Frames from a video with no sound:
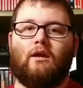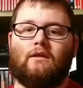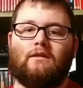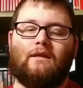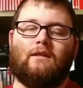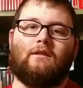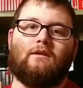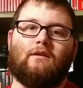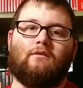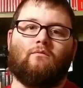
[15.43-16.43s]
and then
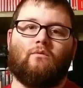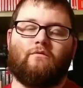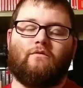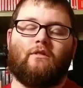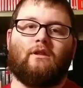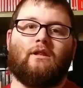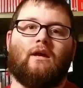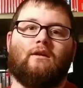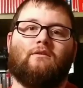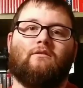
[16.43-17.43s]
the one for the
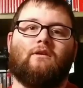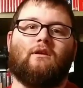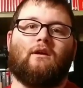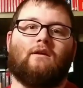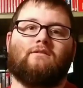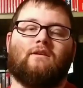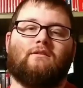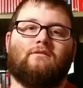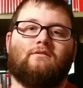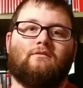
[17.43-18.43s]
Lite the
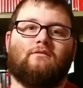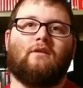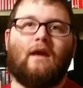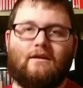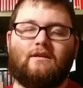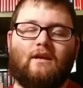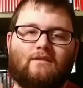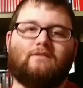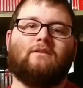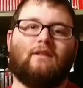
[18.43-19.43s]

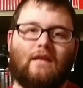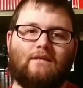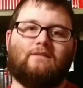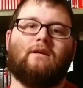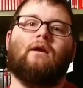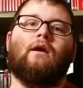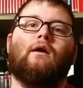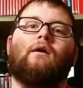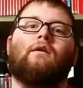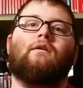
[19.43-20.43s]
SX Lite.
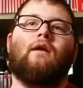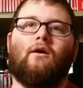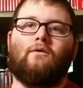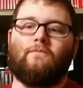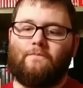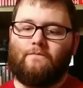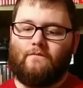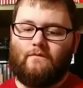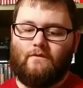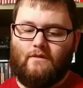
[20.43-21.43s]
Now
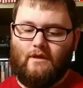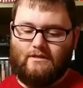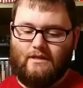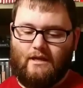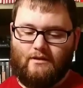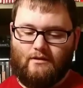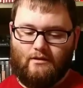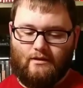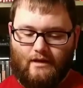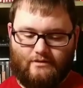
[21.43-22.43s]
they said
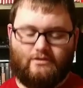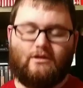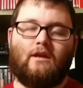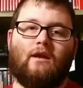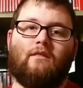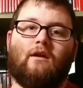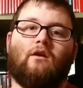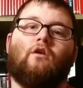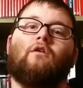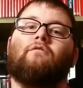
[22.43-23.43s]
yesterday they
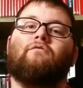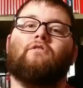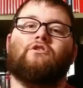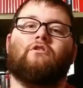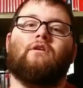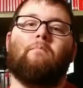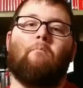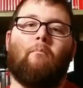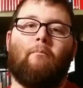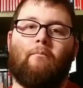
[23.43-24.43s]
are officially
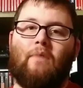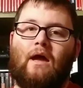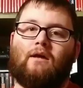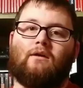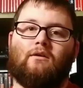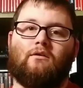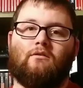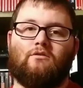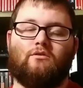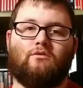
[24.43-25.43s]
back
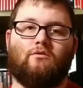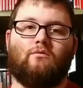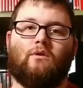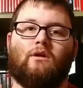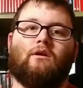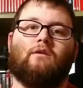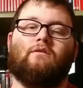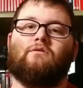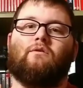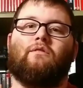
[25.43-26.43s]
to work on
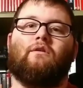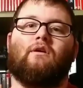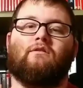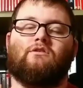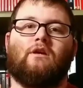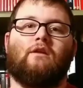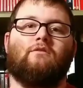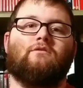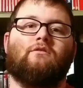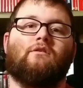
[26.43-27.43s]
this whole thing. The
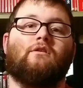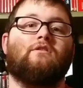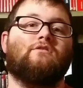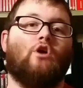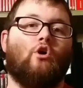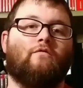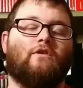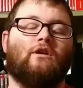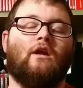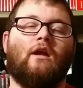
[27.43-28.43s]
Chinese New Year is
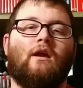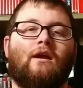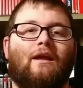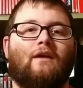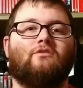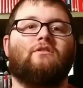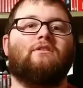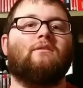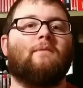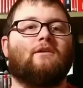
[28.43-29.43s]
over, and actually
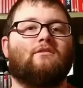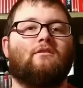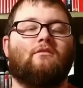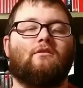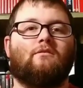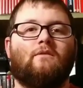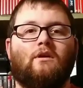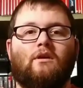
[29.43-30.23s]
Team Executor